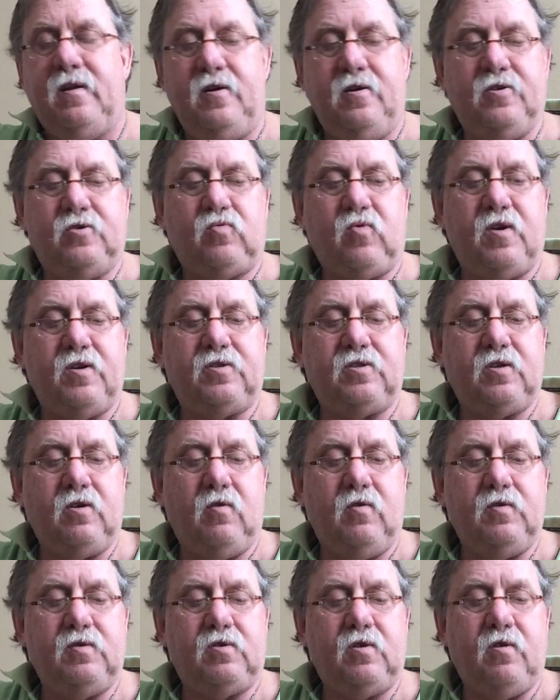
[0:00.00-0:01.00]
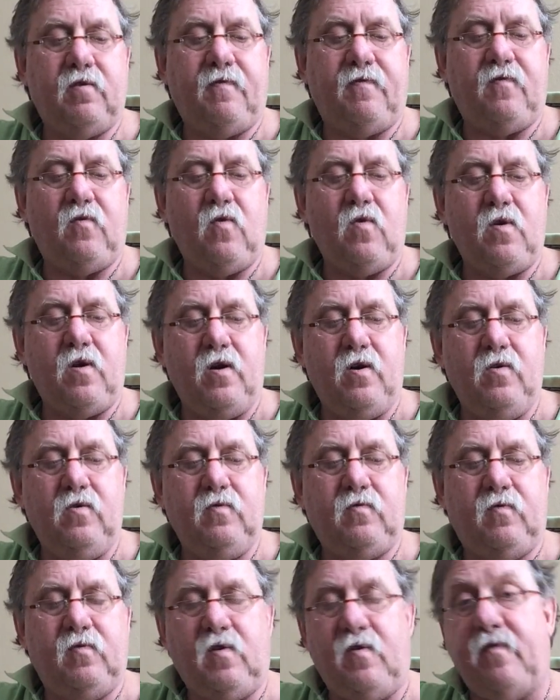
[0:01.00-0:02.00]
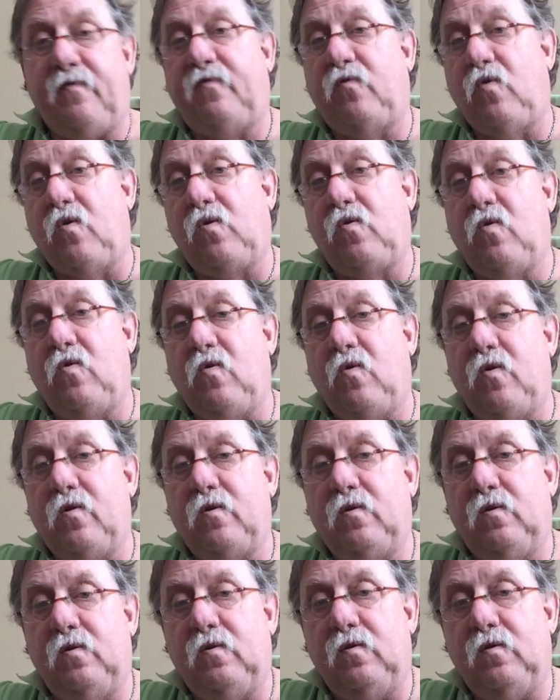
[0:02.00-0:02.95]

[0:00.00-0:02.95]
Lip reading: Here's where it's going to the 4 note, or the 4 chord.